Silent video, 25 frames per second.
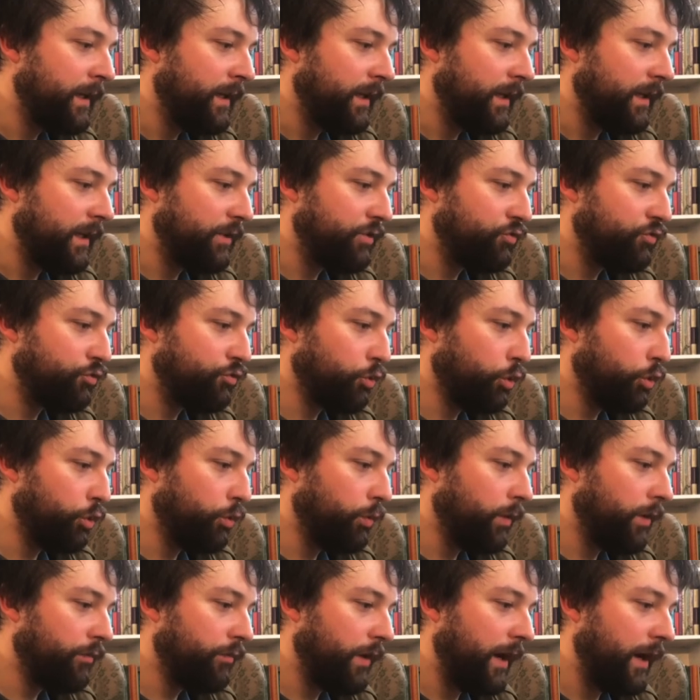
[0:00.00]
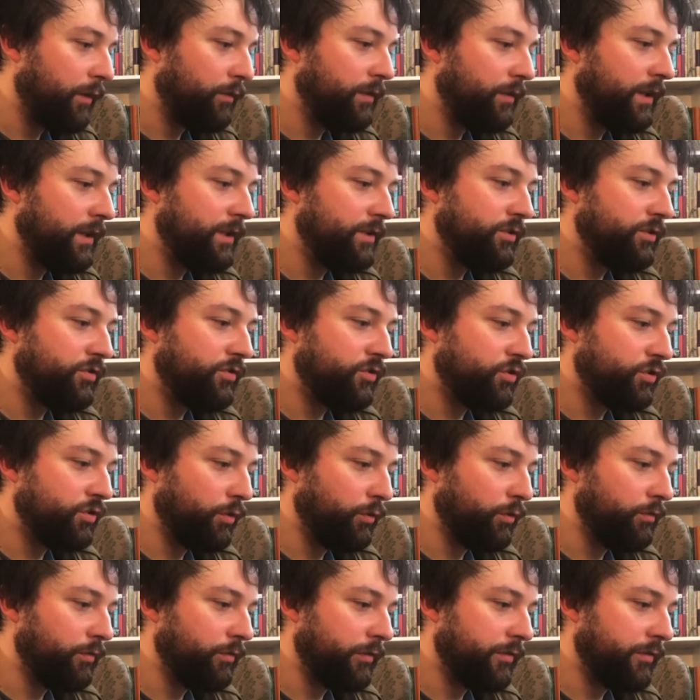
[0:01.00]
He drew around his
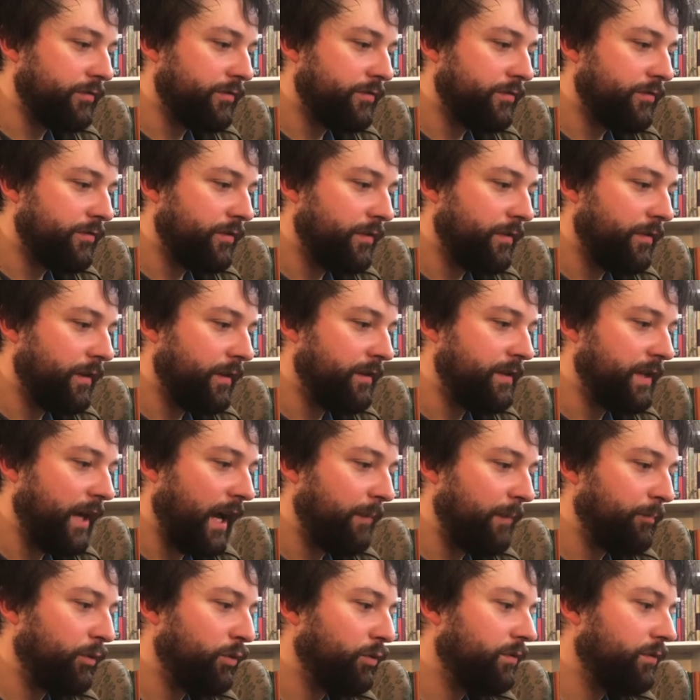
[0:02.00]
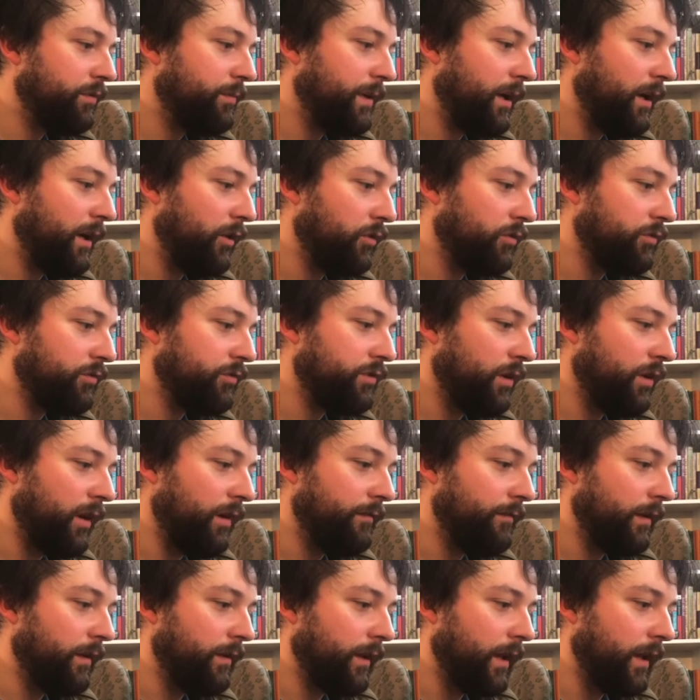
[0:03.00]
shoulders the dappled pelt of
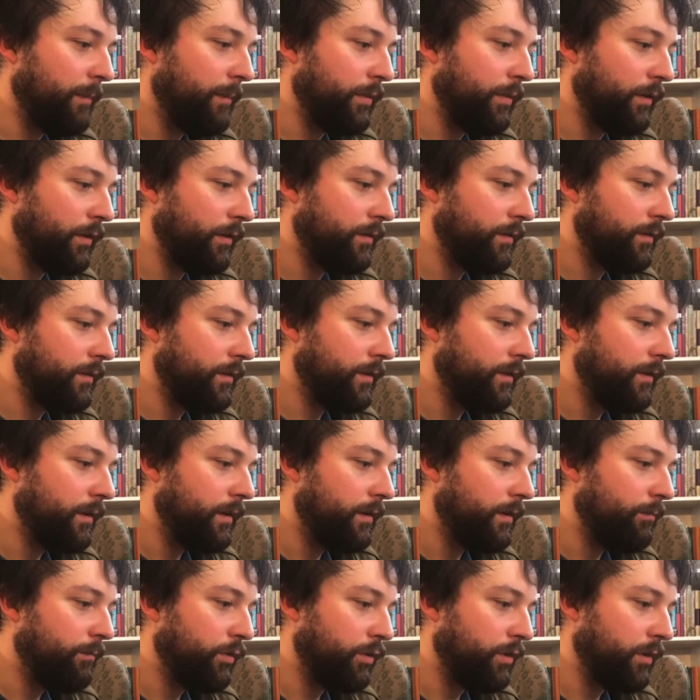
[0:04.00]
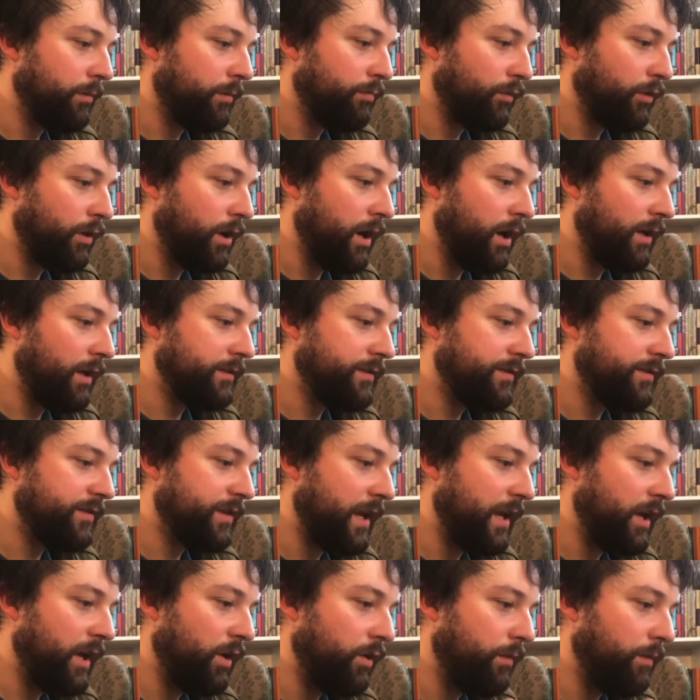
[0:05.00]
a leopard, put a bronze
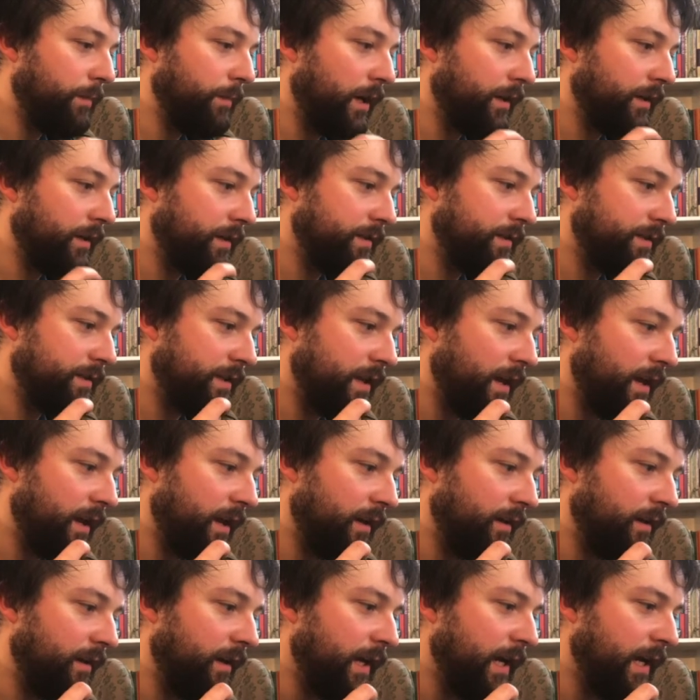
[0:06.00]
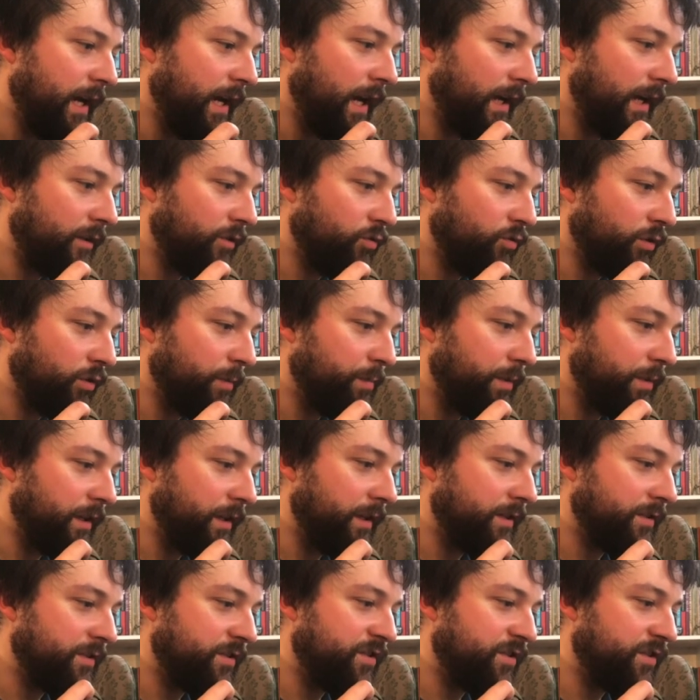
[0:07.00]
helm on his head, and gripping
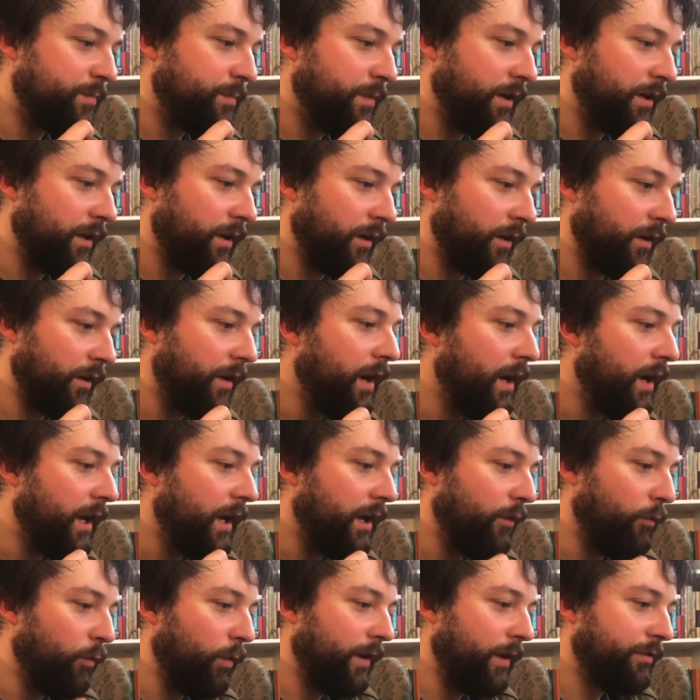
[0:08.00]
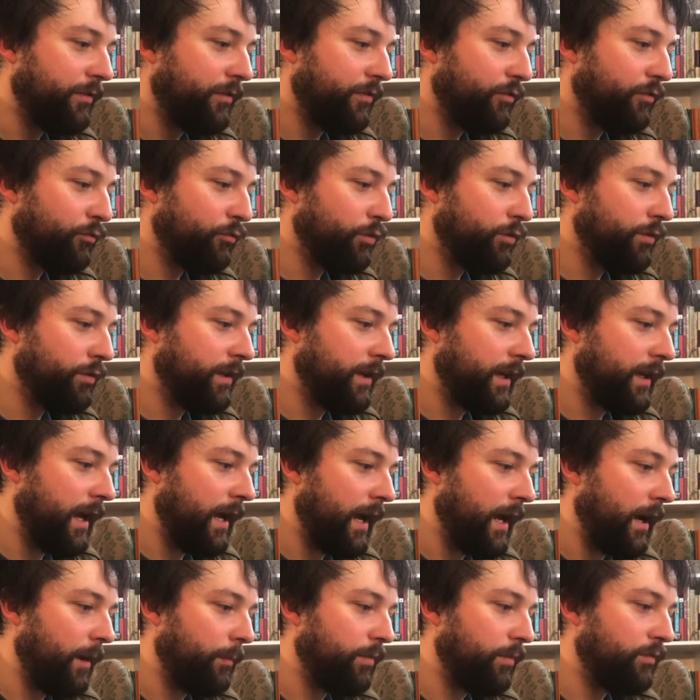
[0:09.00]
his spear, he went through the
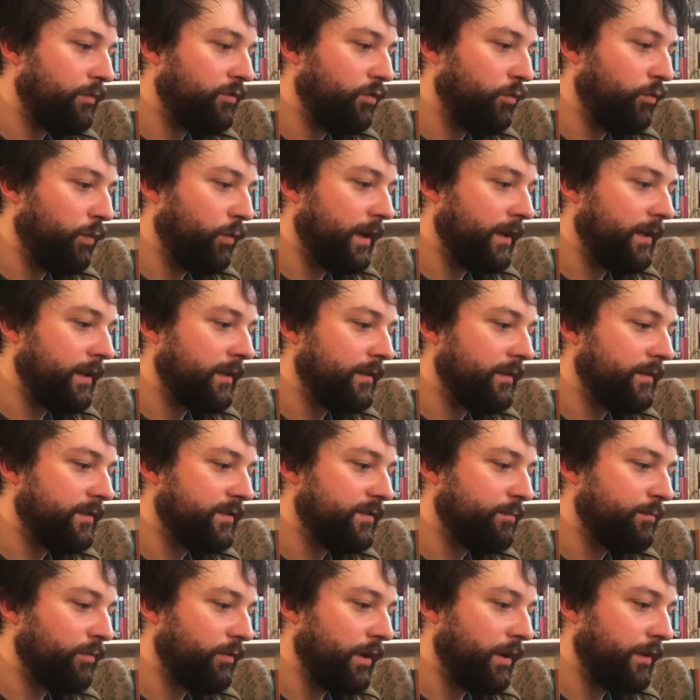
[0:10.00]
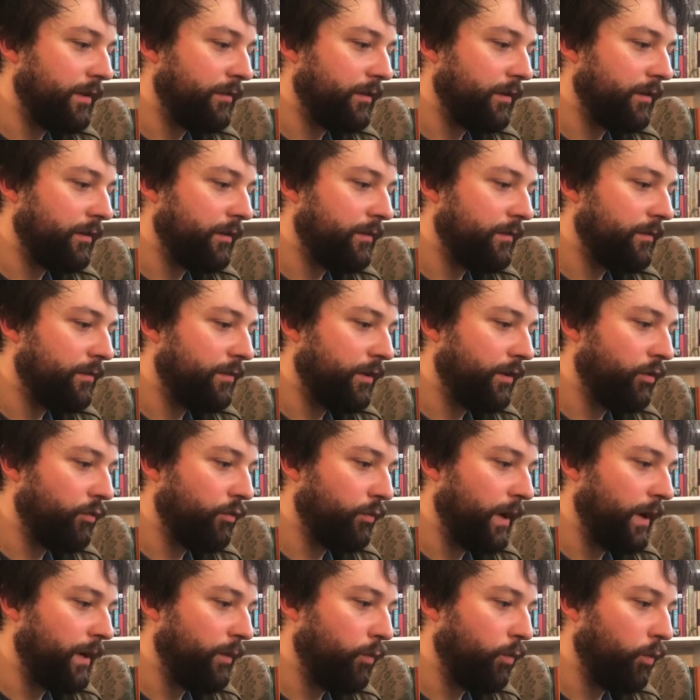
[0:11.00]
camp to waken his brother, the
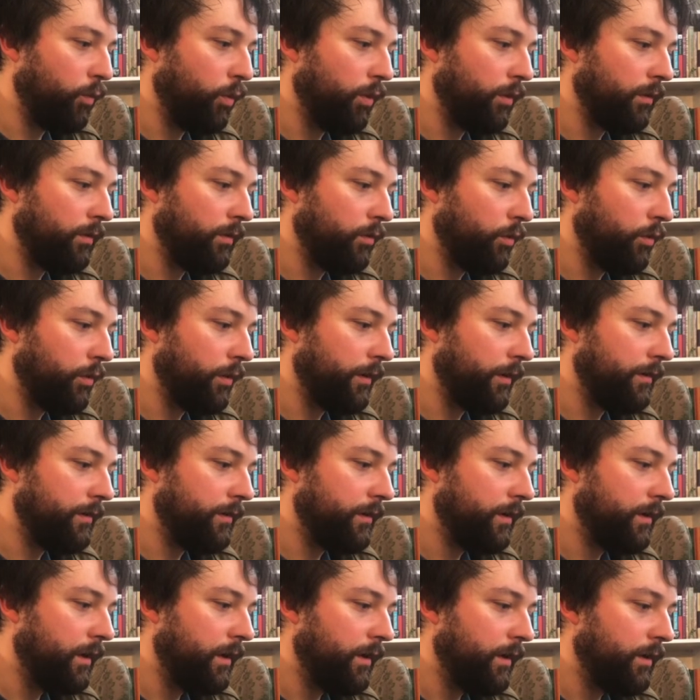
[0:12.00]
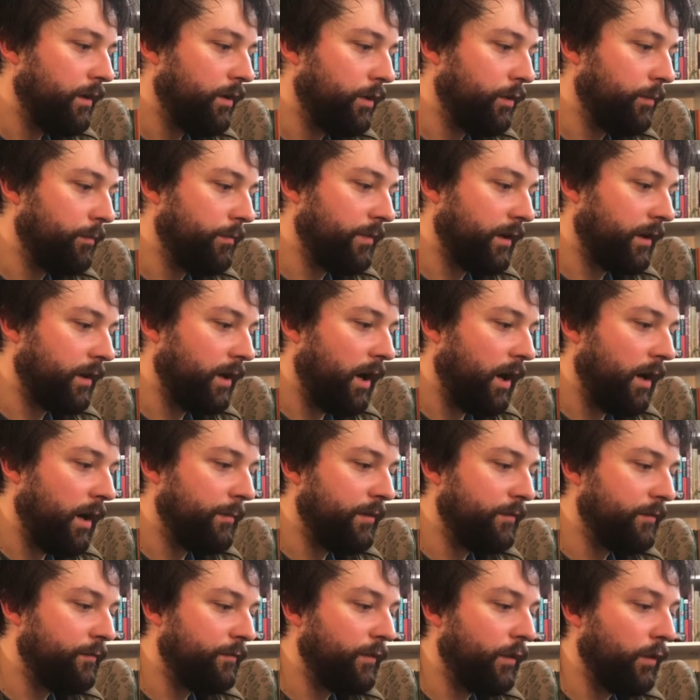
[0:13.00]
great warlord, whom the
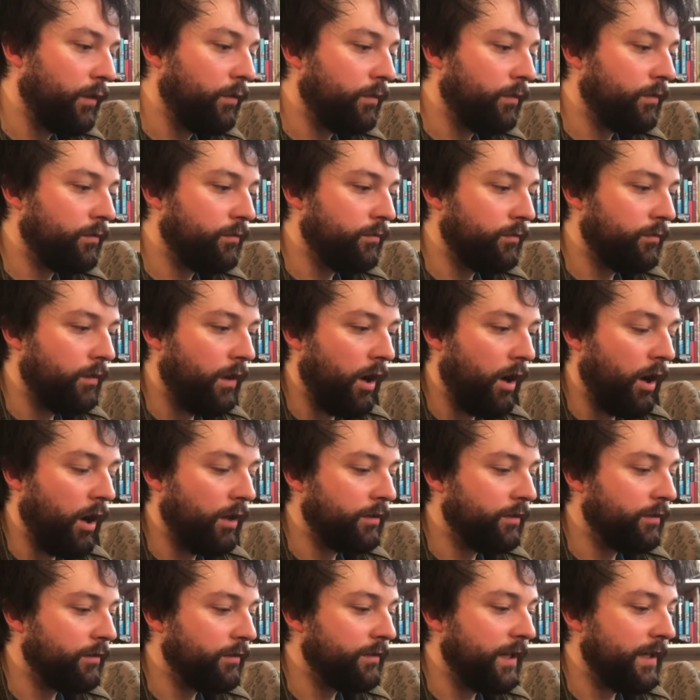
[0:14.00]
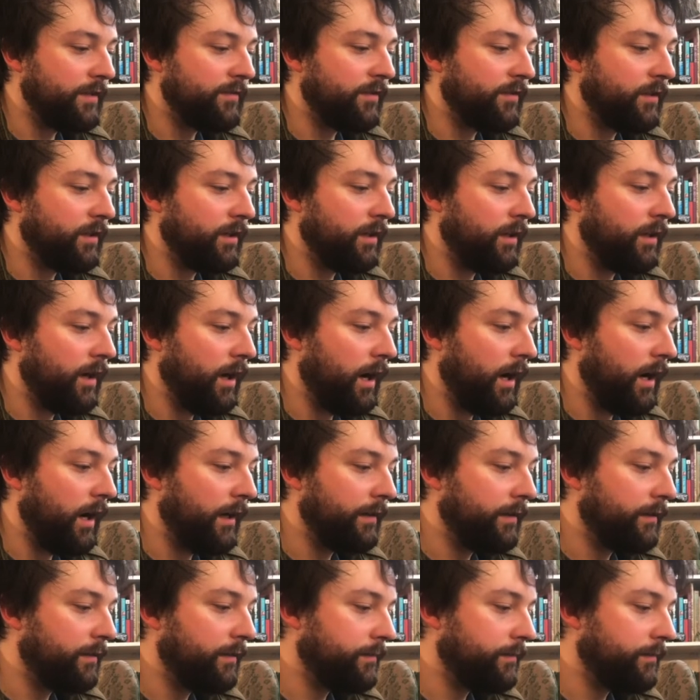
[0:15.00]
common folk honored as a god.